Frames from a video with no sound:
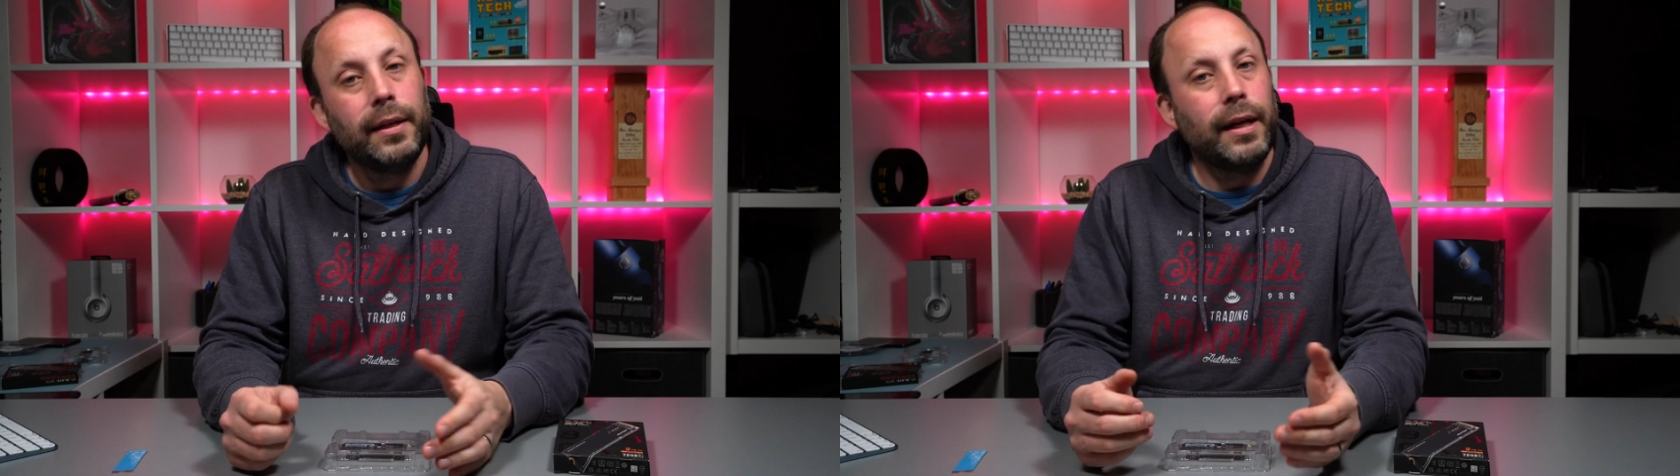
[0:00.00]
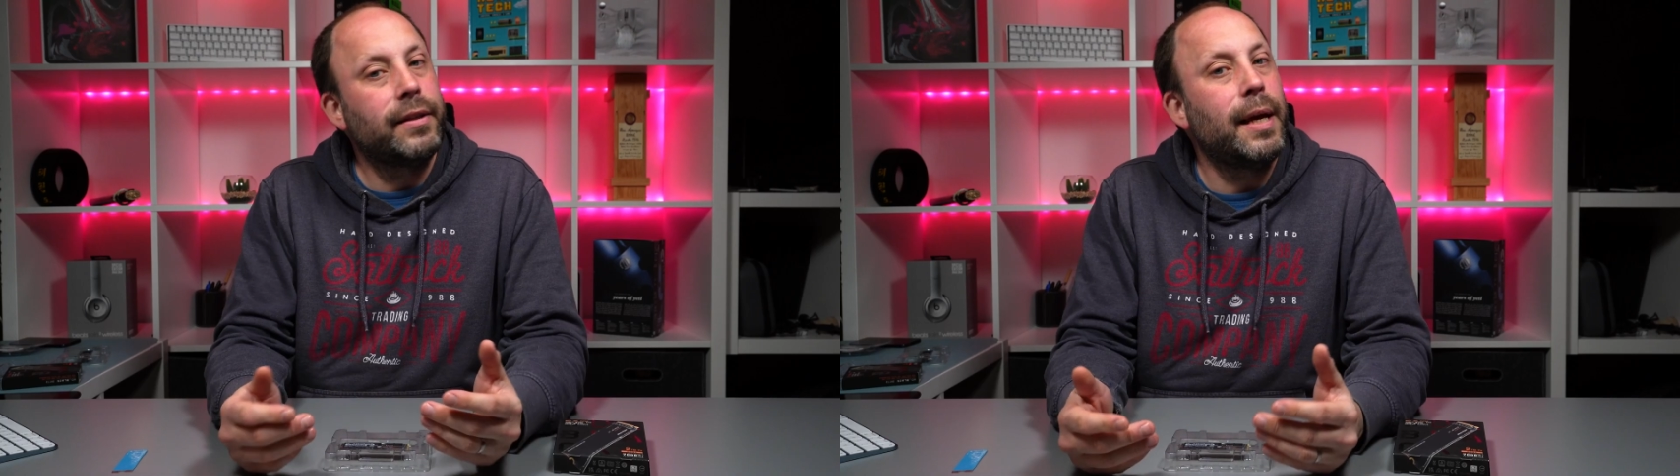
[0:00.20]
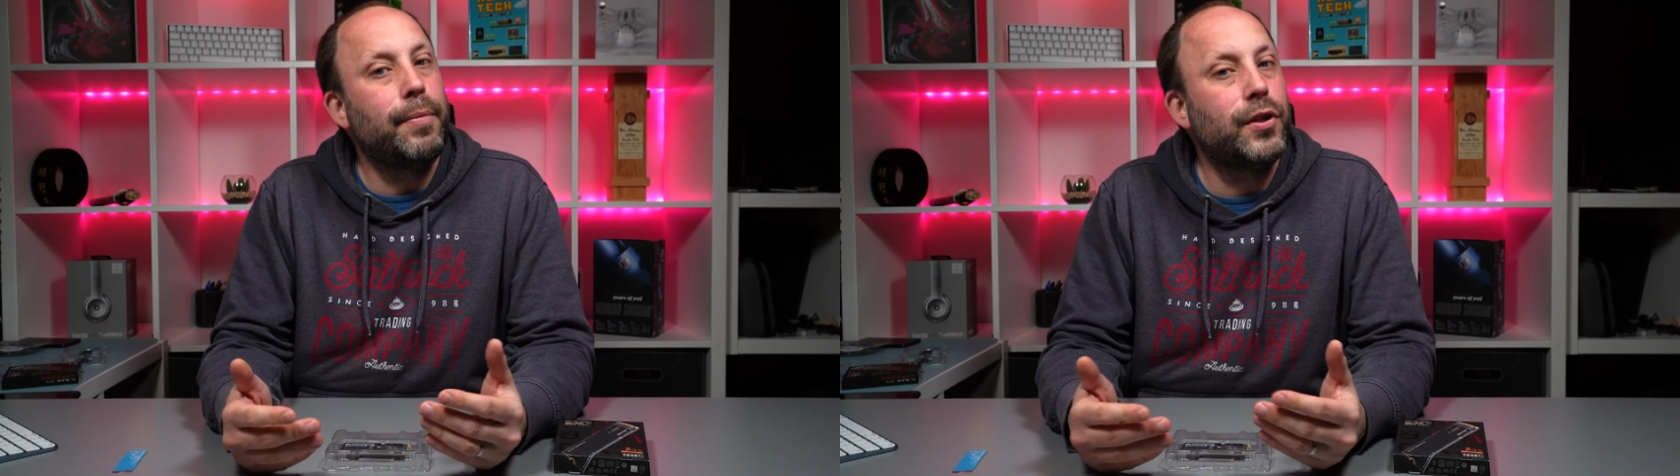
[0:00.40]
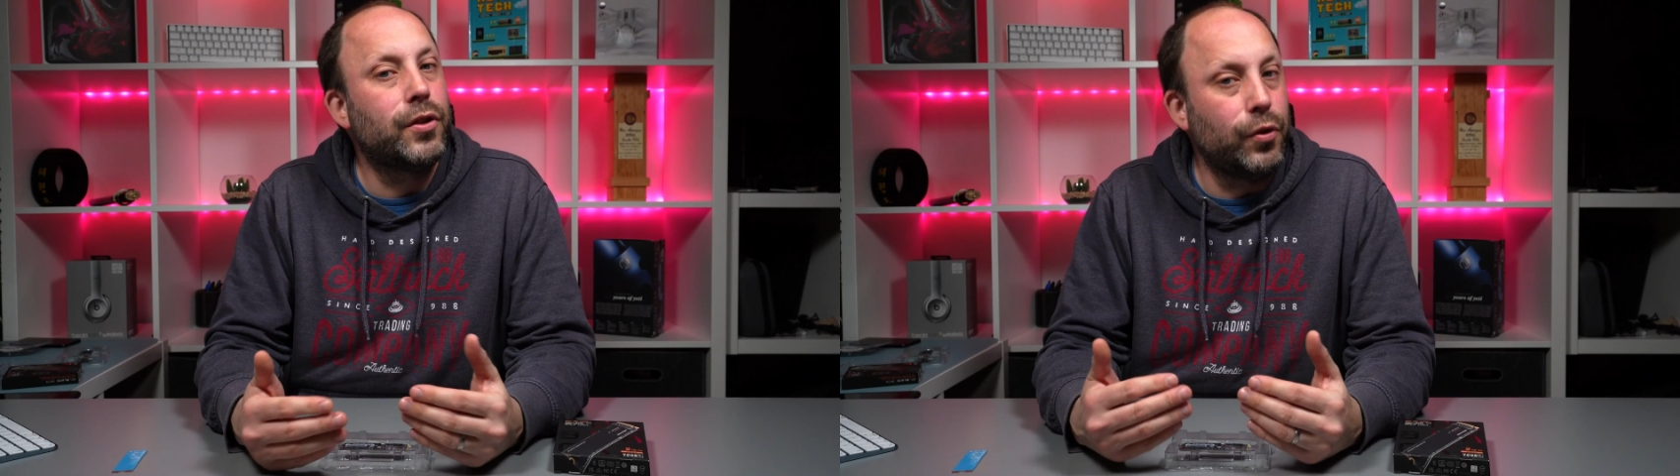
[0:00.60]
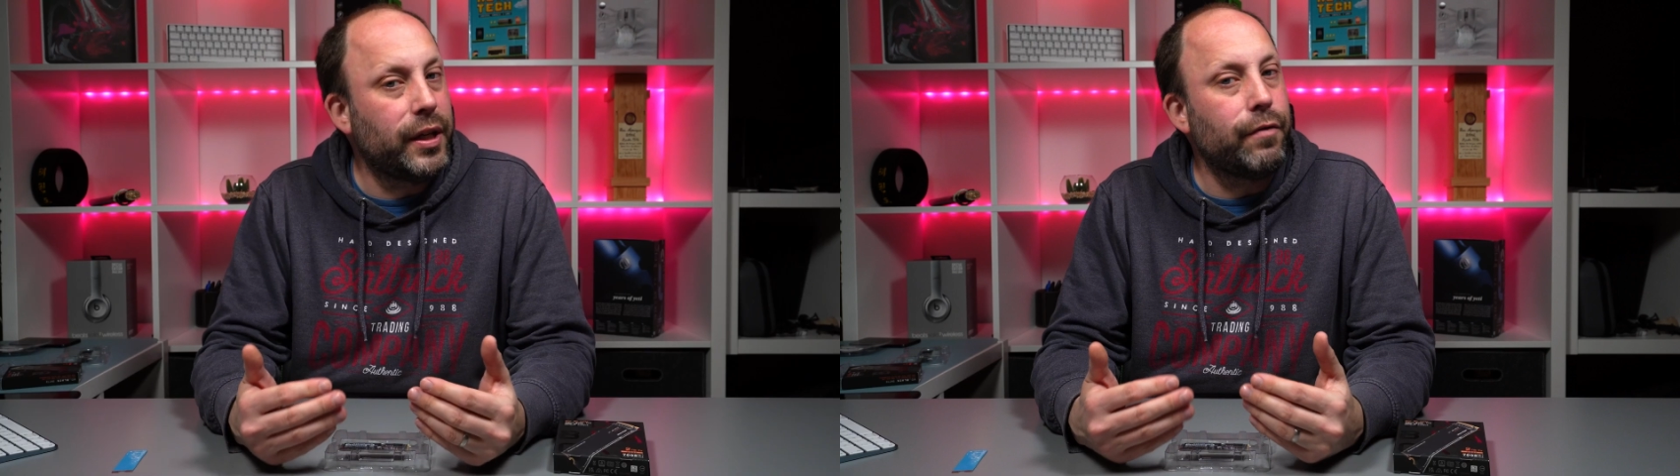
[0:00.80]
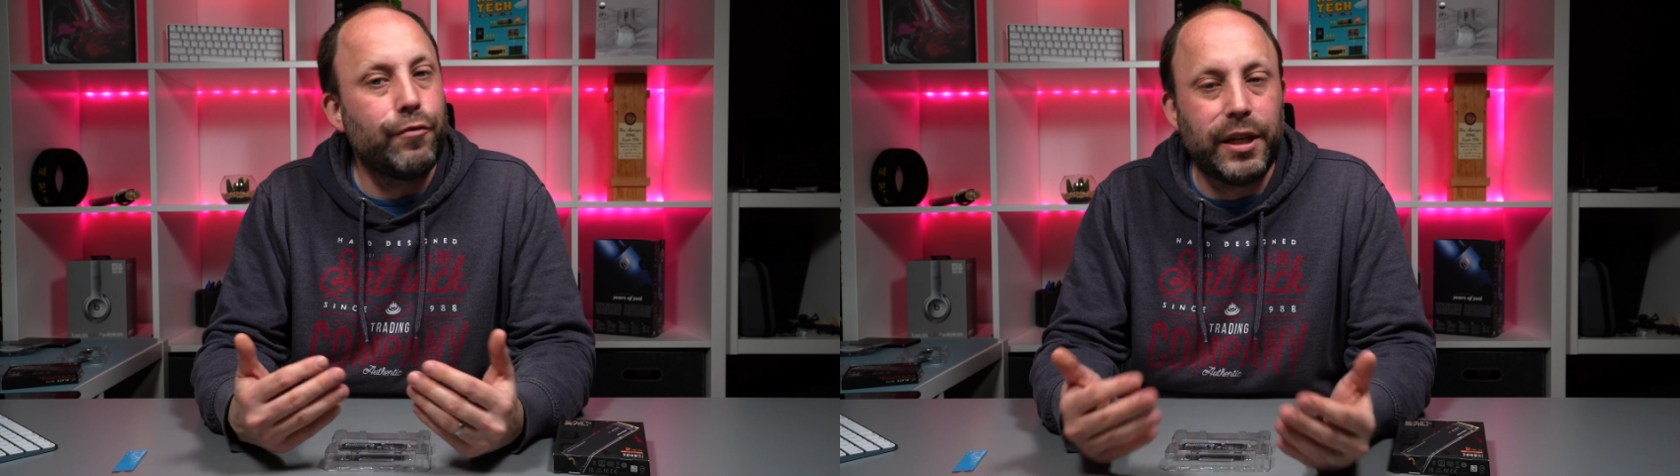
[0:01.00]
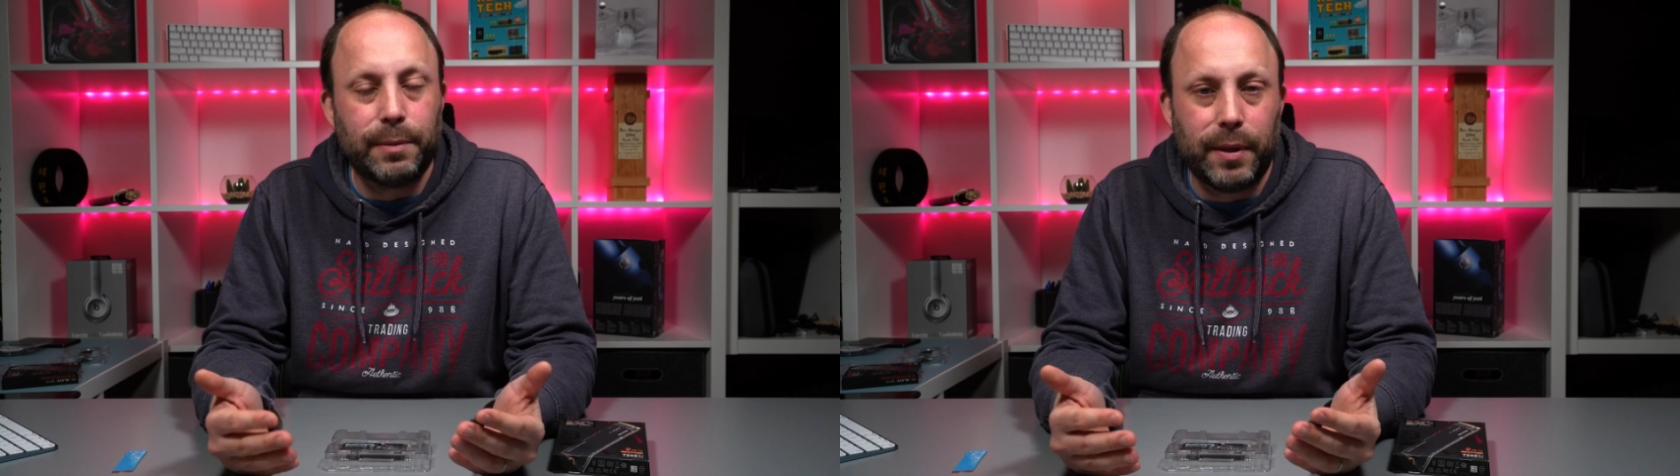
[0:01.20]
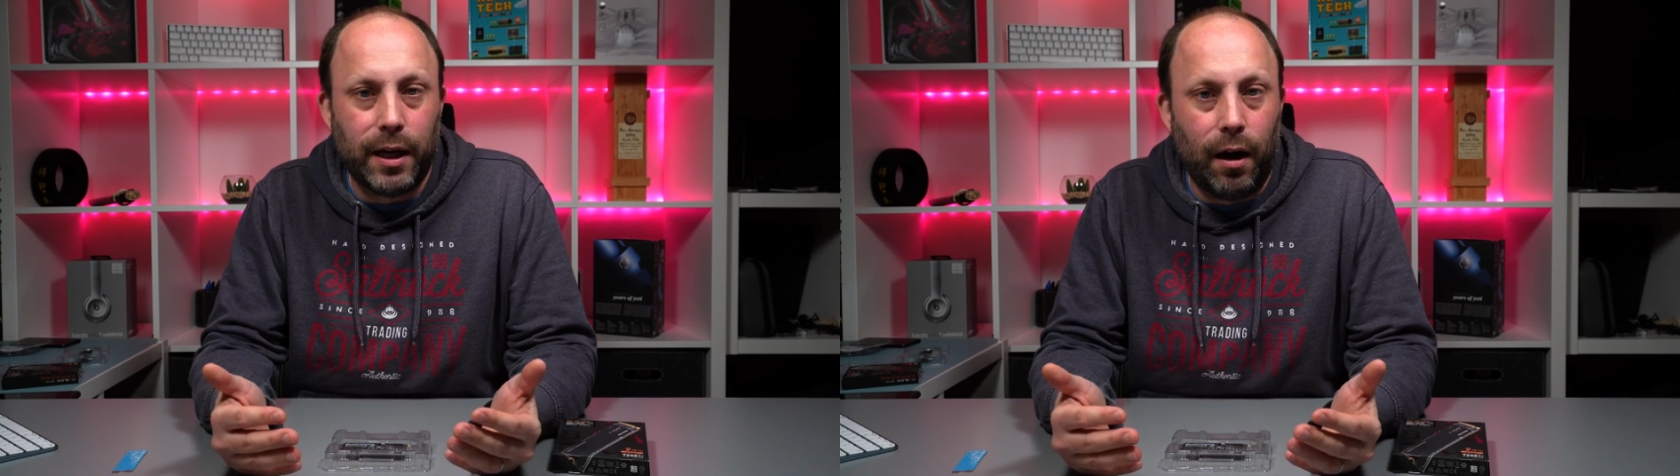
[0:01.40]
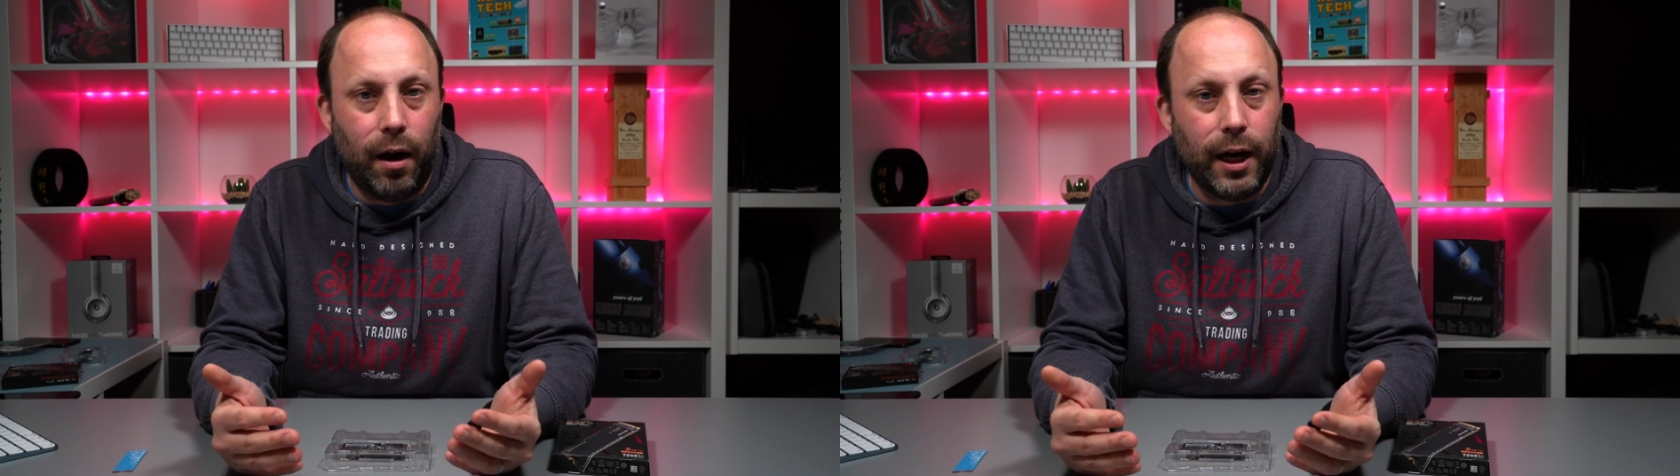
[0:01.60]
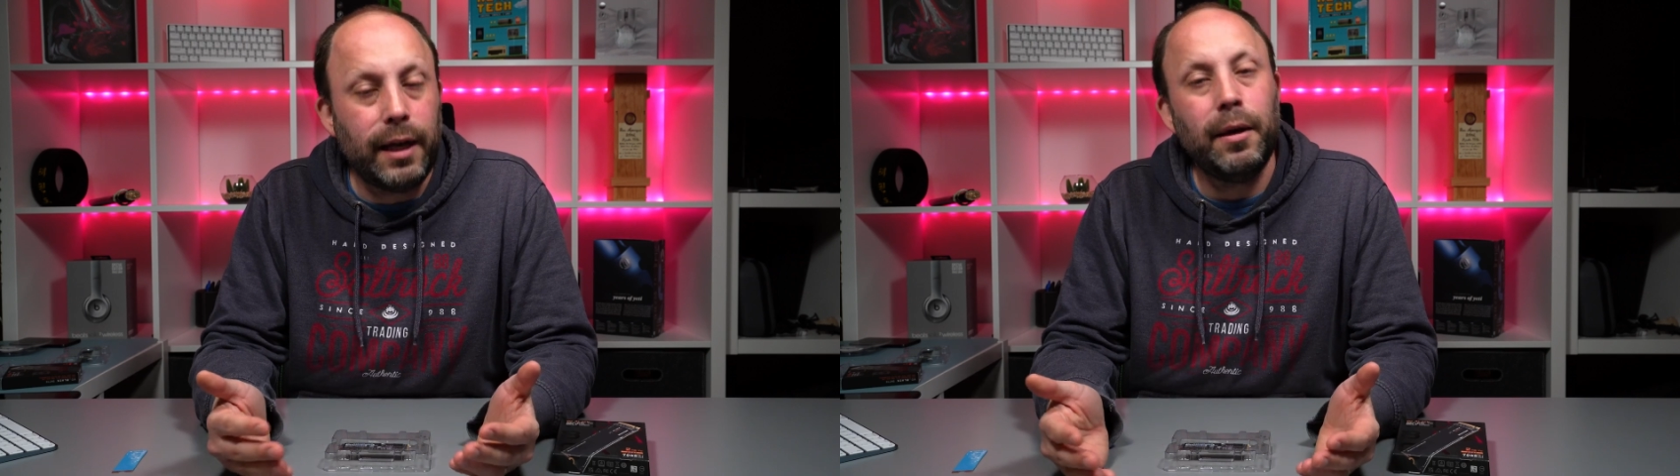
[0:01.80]
Now, temperatures do get reasonably
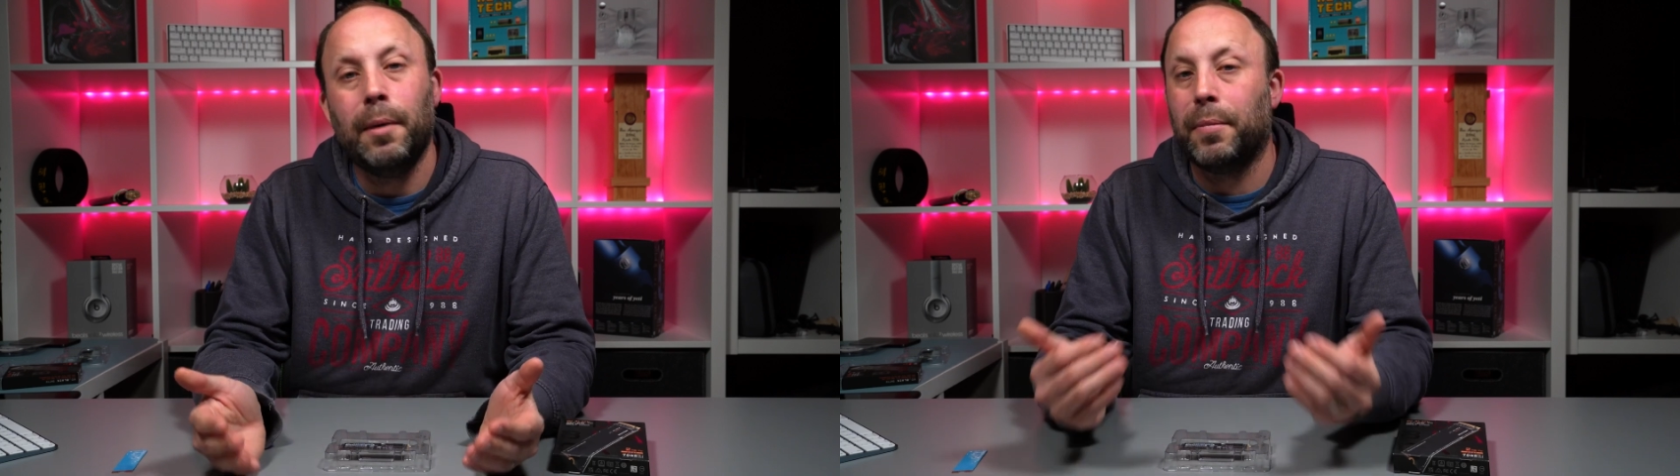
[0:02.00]
high,